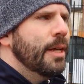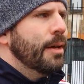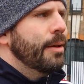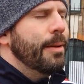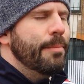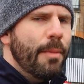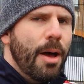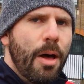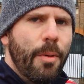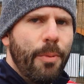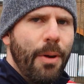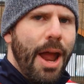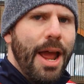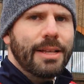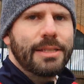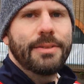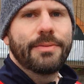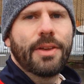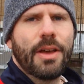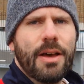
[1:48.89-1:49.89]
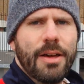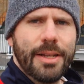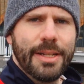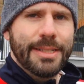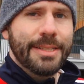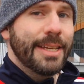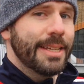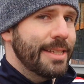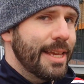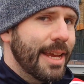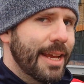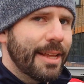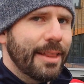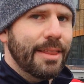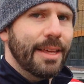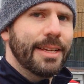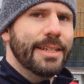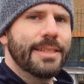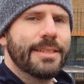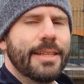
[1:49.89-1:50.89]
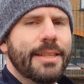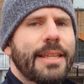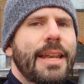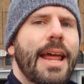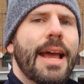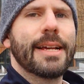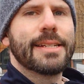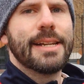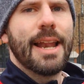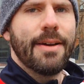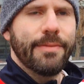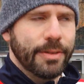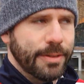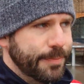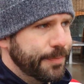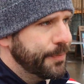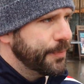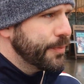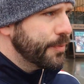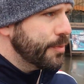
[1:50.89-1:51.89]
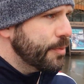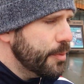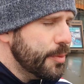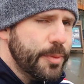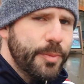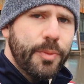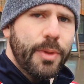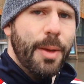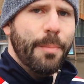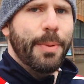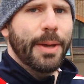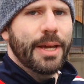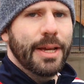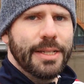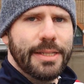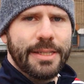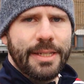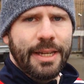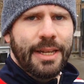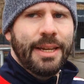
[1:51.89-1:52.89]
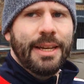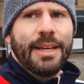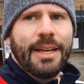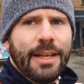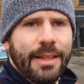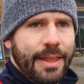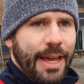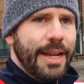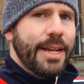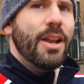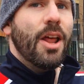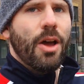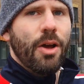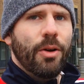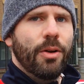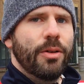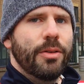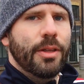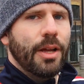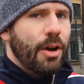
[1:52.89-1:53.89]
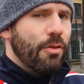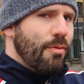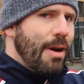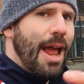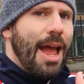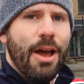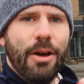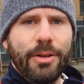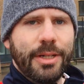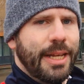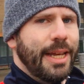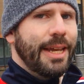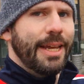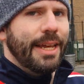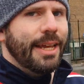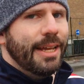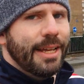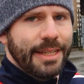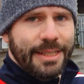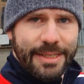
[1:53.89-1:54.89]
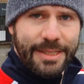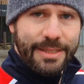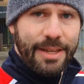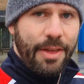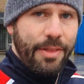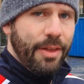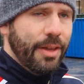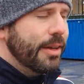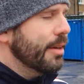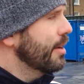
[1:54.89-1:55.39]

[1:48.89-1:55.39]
In Marlborough Active Gardens, they're taking things to the next level because they know that around here in Southwark,